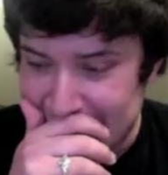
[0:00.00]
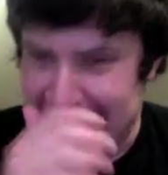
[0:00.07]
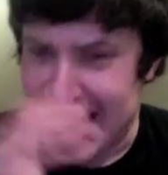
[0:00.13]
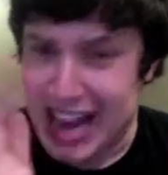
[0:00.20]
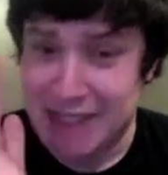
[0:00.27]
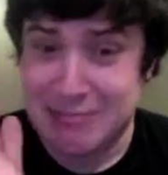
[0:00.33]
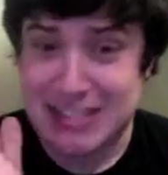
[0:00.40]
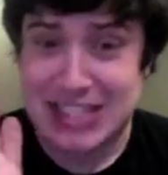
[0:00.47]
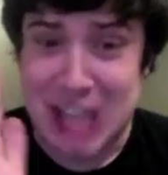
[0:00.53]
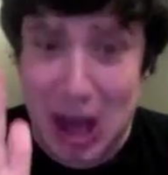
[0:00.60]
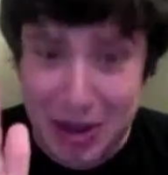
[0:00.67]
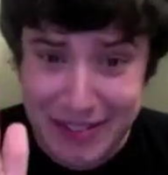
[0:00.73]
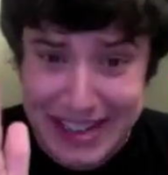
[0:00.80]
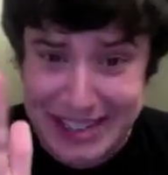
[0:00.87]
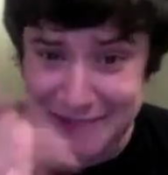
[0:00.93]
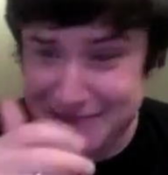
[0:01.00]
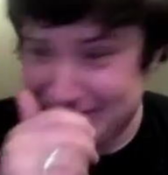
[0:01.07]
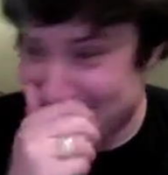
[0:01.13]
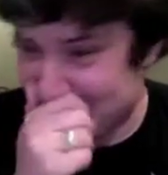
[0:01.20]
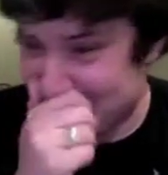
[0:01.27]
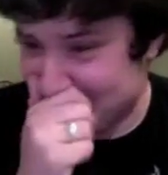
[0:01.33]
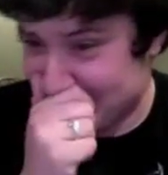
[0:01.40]
I'm sorry.
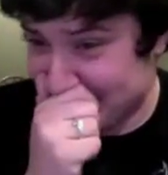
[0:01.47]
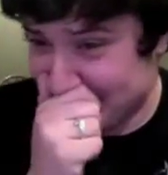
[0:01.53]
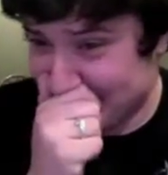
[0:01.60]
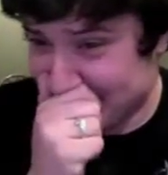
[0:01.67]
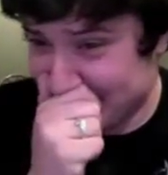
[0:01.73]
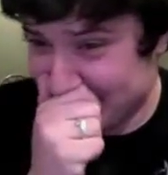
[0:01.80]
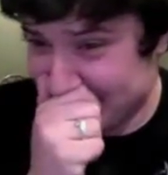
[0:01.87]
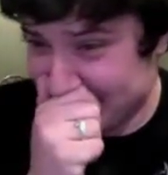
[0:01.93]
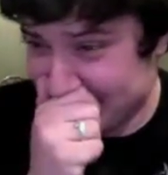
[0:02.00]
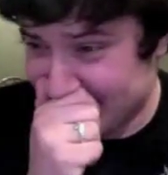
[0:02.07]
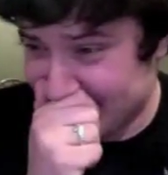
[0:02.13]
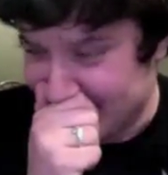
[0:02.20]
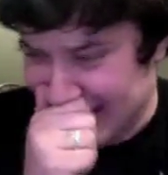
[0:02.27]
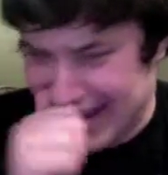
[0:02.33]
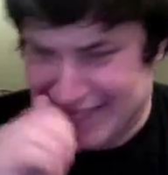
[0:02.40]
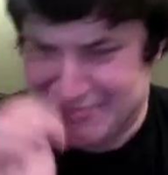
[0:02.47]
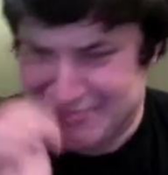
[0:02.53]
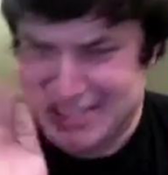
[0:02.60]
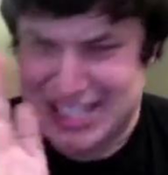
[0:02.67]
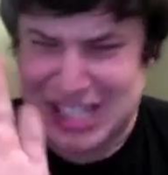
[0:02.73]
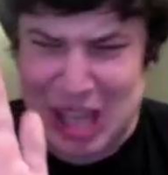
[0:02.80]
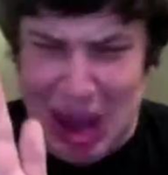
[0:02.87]
I'm
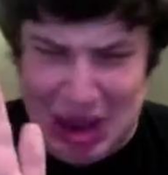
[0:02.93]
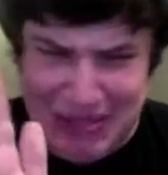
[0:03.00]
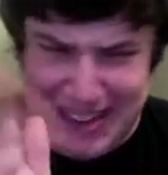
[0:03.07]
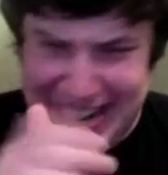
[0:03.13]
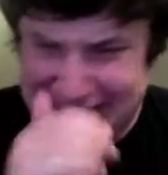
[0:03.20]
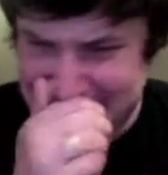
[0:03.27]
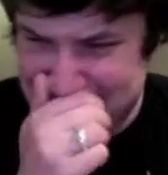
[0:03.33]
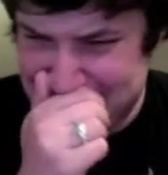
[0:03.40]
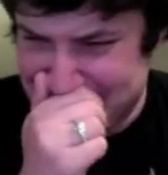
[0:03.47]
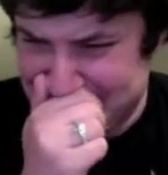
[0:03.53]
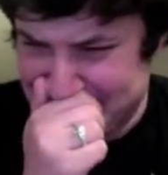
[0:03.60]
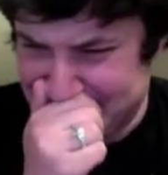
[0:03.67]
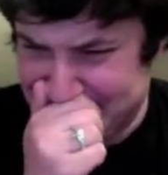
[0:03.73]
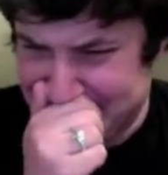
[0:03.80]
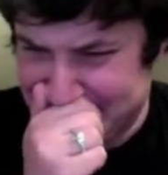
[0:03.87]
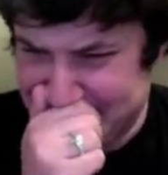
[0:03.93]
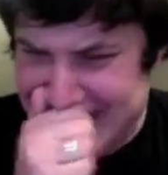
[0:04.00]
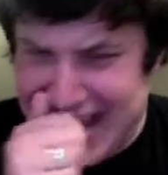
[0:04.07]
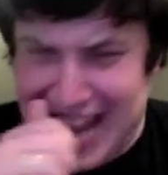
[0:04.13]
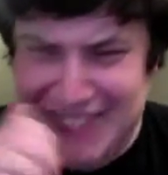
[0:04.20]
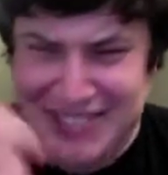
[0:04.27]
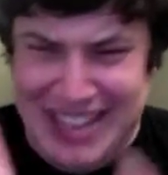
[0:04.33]
sorry.
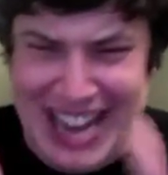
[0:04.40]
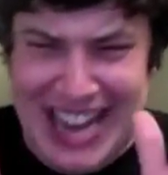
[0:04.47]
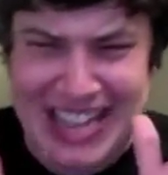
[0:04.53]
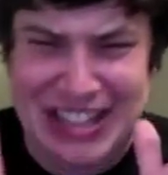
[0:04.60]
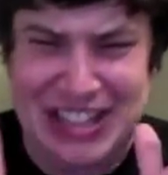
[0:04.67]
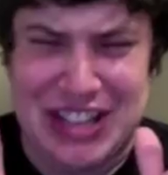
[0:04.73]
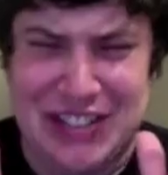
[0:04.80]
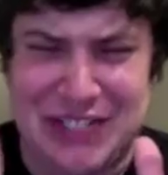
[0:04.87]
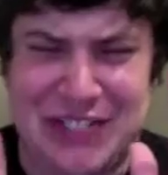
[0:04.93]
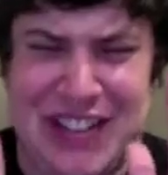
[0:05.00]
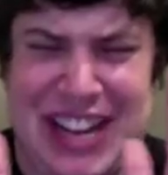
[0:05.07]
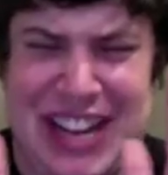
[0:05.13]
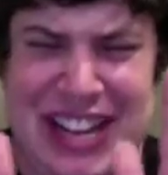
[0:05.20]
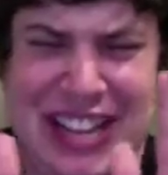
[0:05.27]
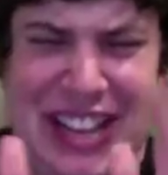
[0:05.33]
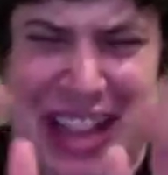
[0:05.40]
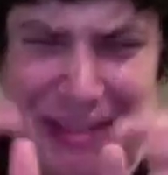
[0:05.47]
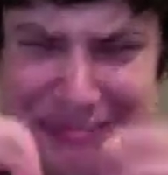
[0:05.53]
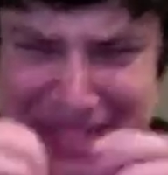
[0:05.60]
I'm getting a little clumped